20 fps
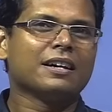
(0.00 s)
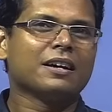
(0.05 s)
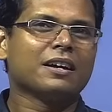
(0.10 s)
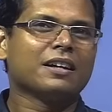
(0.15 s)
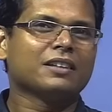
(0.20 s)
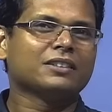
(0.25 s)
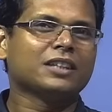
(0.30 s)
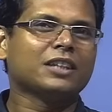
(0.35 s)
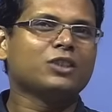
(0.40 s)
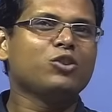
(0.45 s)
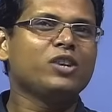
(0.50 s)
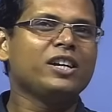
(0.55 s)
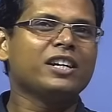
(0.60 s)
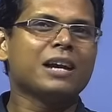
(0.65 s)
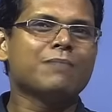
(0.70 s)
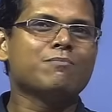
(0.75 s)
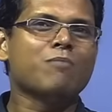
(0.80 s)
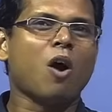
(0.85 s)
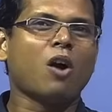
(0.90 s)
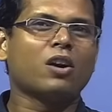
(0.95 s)
the
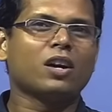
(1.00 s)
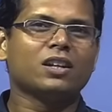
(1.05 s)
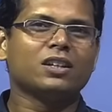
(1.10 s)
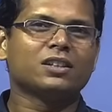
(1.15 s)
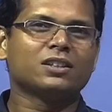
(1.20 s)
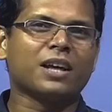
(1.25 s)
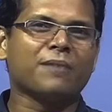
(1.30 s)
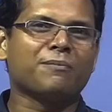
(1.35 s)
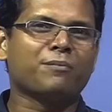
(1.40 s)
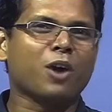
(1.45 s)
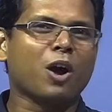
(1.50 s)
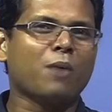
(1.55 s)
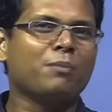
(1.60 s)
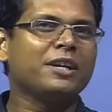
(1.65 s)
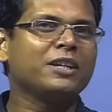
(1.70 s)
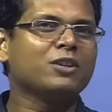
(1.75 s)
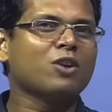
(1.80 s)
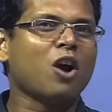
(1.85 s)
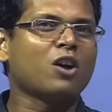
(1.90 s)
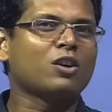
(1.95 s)
unigram models are probably
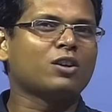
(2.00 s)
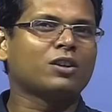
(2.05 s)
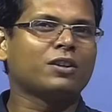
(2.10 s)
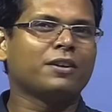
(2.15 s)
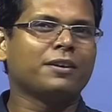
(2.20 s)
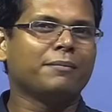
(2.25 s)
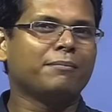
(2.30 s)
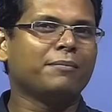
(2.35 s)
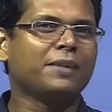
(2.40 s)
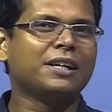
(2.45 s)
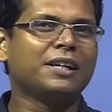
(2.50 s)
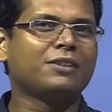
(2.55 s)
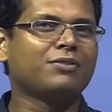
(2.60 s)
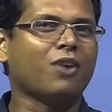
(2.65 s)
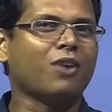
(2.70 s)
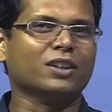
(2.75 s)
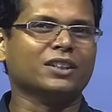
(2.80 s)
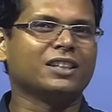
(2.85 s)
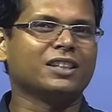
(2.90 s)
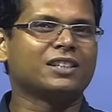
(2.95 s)
not built
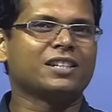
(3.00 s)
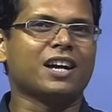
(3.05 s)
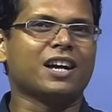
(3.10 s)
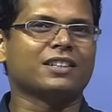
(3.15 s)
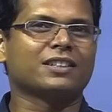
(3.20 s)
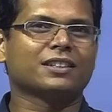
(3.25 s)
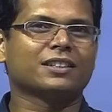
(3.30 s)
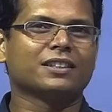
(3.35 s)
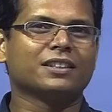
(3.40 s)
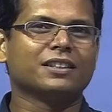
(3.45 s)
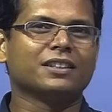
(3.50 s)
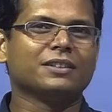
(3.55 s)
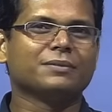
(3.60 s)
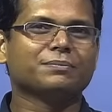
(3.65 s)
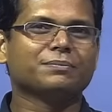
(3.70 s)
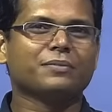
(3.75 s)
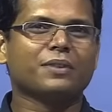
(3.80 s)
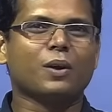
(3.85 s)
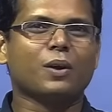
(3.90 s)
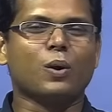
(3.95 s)
for this task.
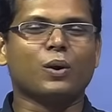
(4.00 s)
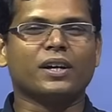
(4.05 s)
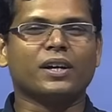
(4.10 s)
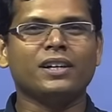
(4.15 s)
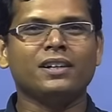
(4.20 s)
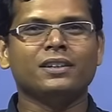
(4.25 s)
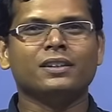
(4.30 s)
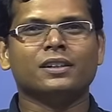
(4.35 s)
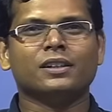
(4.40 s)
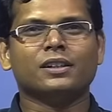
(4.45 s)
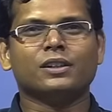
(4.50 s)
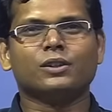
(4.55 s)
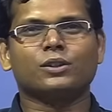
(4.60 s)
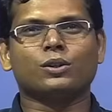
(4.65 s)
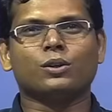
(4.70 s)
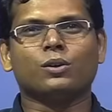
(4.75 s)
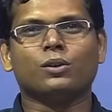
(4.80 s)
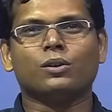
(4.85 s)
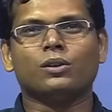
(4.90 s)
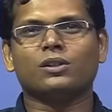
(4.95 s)
Okay,
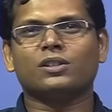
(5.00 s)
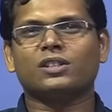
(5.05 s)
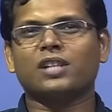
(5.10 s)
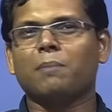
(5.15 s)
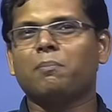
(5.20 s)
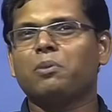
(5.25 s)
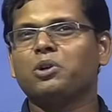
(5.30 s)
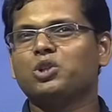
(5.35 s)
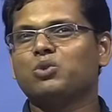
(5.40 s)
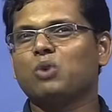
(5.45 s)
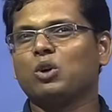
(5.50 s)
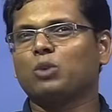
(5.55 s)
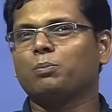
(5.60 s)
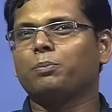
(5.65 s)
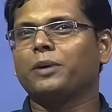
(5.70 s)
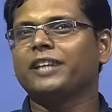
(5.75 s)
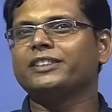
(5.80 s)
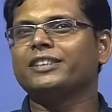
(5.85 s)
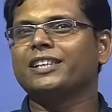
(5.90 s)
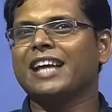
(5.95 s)
so suppose you want to
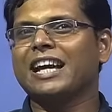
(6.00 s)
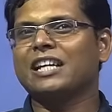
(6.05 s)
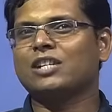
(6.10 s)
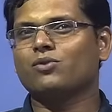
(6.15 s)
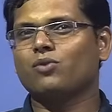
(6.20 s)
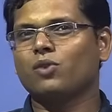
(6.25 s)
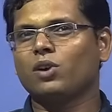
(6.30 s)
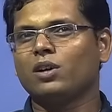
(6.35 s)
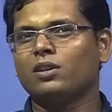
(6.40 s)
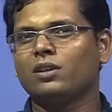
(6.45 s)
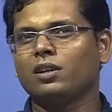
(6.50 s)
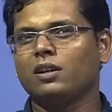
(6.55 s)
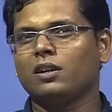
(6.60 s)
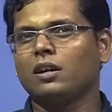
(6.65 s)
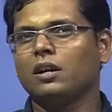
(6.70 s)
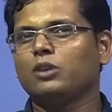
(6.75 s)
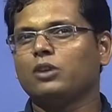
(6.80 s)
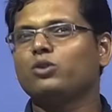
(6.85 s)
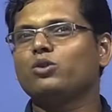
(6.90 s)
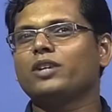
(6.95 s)
predict the next word
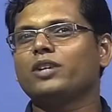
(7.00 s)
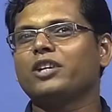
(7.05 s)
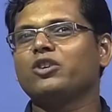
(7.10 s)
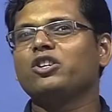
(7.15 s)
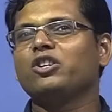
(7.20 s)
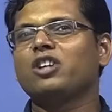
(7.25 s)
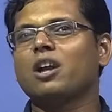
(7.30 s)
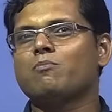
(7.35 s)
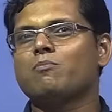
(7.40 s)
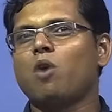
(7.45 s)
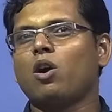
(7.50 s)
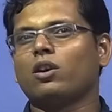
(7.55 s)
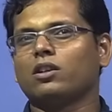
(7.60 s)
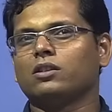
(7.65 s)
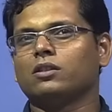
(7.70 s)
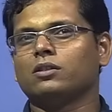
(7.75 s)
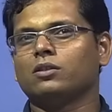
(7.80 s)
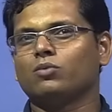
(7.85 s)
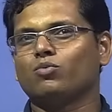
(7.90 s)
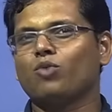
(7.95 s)
using a unigram model,
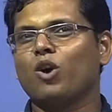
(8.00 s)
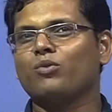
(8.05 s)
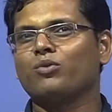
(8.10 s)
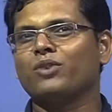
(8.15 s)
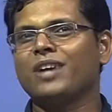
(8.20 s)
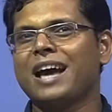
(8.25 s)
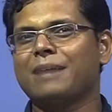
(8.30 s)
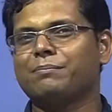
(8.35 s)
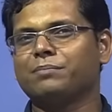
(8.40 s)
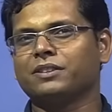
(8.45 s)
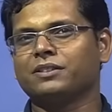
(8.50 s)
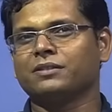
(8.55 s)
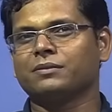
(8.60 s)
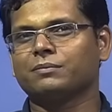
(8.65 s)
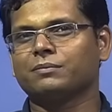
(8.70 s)
what would happen?